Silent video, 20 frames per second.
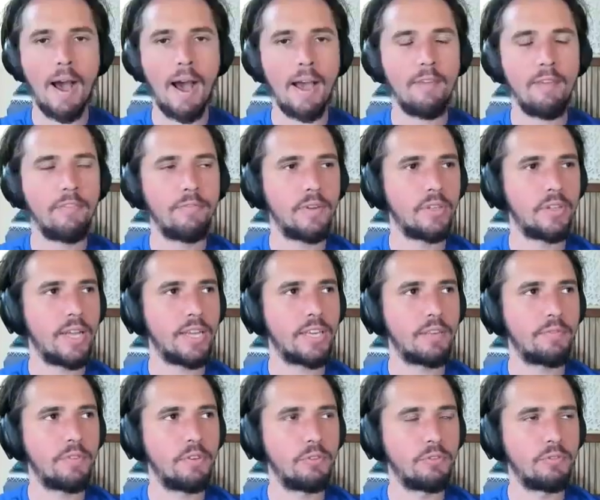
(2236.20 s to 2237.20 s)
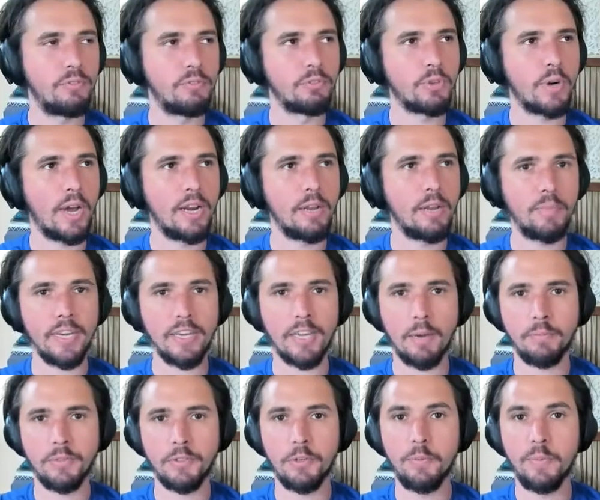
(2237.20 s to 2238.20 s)
I feel like if you try to pick
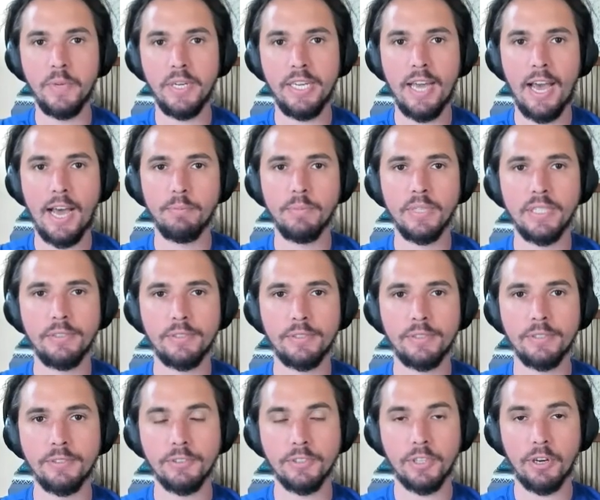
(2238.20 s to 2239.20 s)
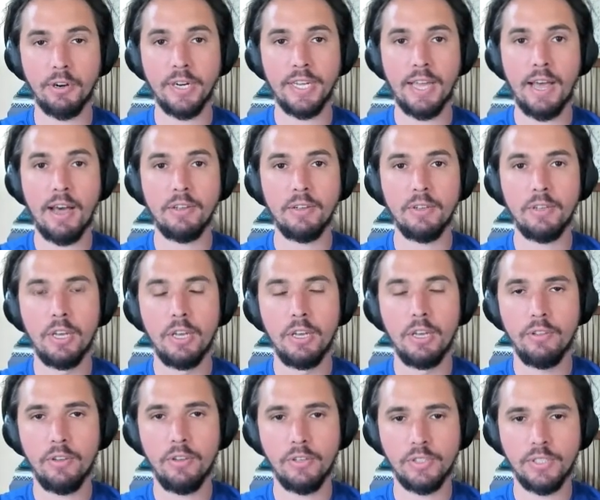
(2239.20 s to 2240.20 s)
up too many habits starting out,
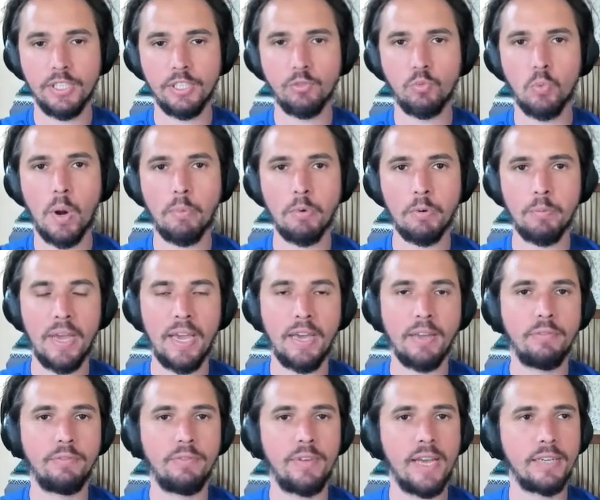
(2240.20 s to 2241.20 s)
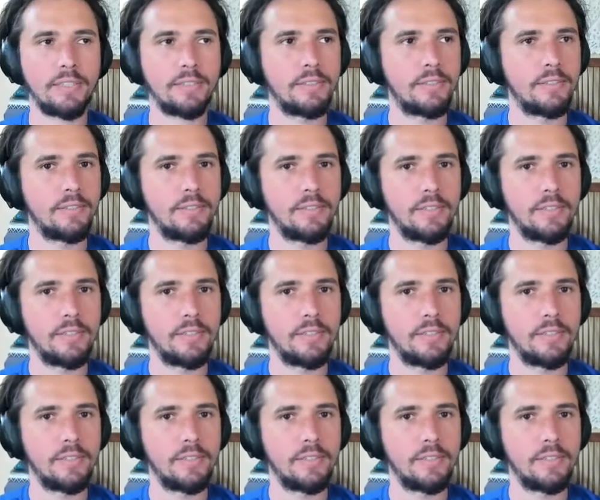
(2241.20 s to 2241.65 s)
there's this rubber band effect.